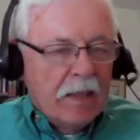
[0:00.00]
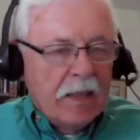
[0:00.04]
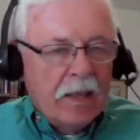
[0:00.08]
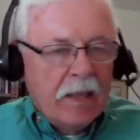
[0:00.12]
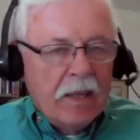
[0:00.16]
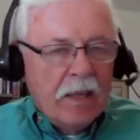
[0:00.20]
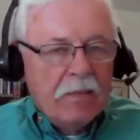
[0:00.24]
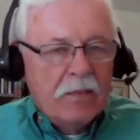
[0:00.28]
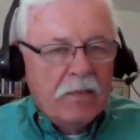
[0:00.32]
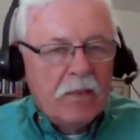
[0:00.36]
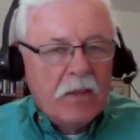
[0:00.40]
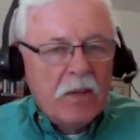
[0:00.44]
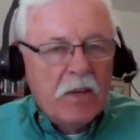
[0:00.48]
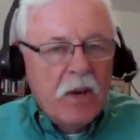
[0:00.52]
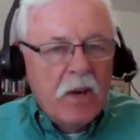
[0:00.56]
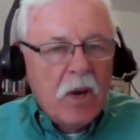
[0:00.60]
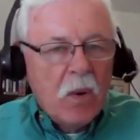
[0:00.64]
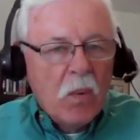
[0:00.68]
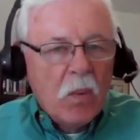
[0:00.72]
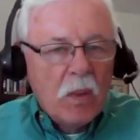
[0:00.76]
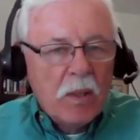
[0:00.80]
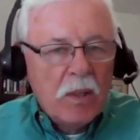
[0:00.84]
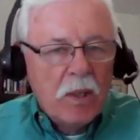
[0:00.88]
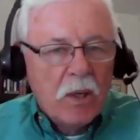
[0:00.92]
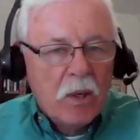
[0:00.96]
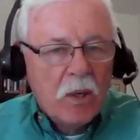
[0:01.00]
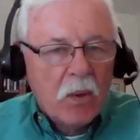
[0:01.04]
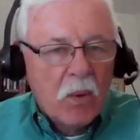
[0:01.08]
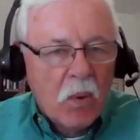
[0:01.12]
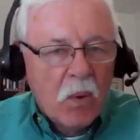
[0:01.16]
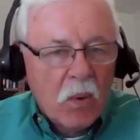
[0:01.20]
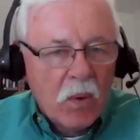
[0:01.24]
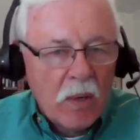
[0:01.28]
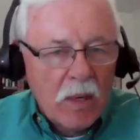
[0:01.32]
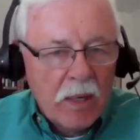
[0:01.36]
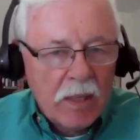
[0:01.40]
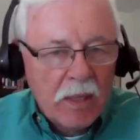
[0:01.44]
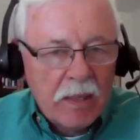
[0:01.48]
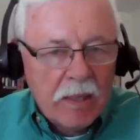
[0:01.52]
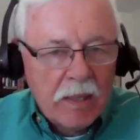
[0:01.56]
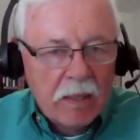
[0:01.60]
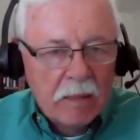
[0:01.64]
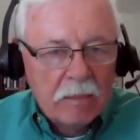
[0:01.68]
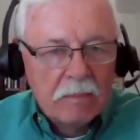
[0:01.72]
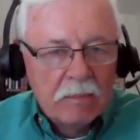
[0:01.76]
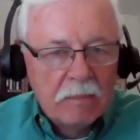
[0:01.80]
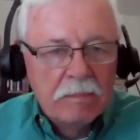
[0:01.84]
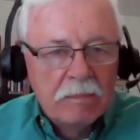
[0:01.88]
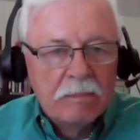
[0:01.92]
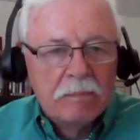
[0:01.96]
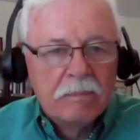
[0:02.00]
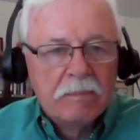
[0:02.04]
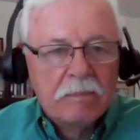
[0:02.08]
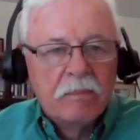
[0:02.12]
If you know when Jehoiakim